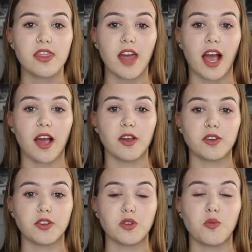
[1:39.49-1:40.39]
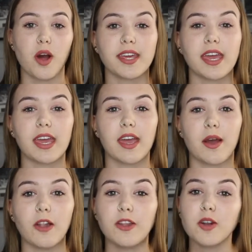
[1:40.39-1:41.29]
that you want to get
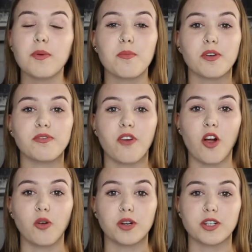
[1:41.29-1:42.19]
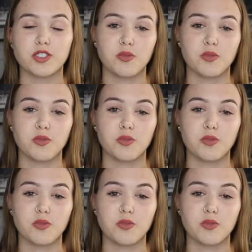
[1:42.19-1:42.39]
a little bit more followers,